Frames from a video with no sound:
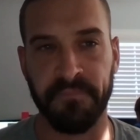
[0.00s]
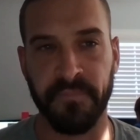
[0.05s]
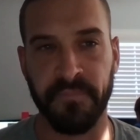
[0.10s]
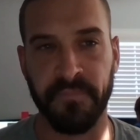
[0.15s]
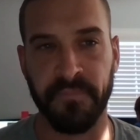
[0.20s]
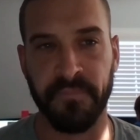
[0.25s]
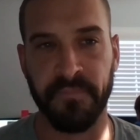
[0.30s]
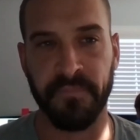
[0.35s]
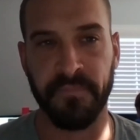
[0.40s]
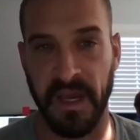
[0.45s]

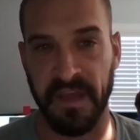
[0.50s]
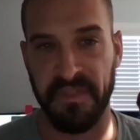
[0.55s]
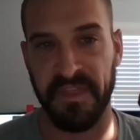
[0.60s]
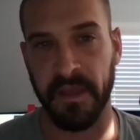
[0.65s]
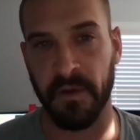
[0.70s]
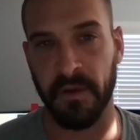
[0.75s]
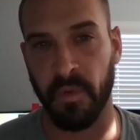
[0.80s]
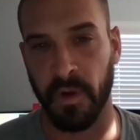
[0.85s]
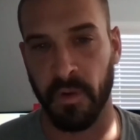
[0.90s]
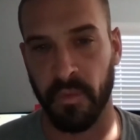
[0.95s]
which is, I
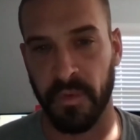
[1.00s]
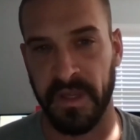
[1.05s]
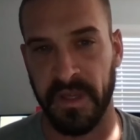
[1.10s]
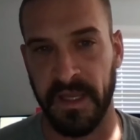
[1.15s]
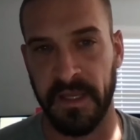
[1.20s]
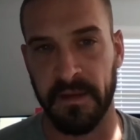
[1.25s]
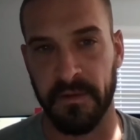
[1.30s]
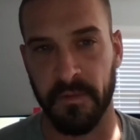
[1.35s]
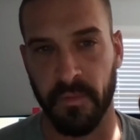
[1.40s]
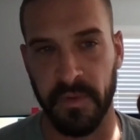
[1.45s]
think, where
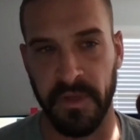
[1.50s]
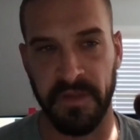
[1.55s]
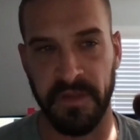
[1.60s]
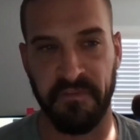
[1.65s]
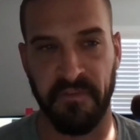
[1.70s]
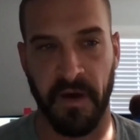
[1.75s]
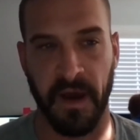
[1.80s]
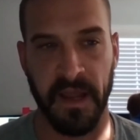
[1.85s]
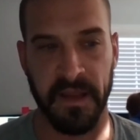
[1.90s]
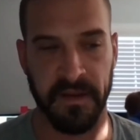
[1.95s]
we
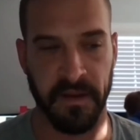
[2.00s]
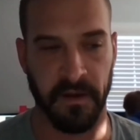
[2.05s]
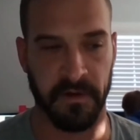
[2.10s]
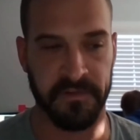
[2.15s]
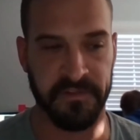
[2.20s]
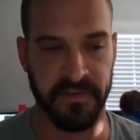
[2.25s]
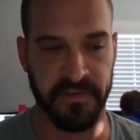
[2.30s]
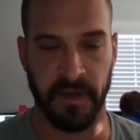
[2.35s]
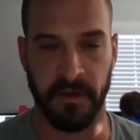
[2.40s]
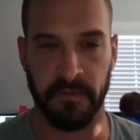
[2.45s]
find
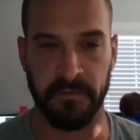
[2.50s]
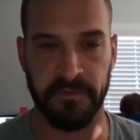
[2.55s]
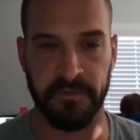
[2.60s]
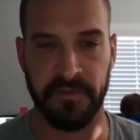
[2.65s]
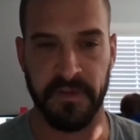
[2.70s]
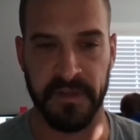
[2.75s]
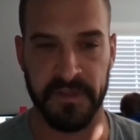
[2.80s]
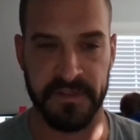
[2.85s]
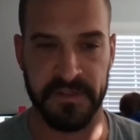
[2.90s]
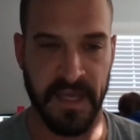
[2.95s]

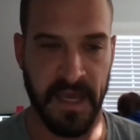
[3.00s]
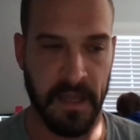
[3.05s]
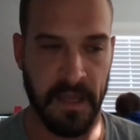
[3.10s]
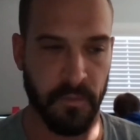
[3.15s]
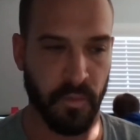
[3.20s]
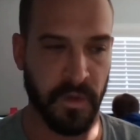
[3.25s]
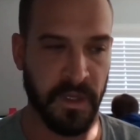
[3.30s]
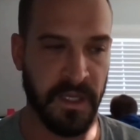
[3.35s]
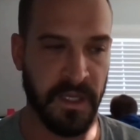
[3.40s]
ourselves, is that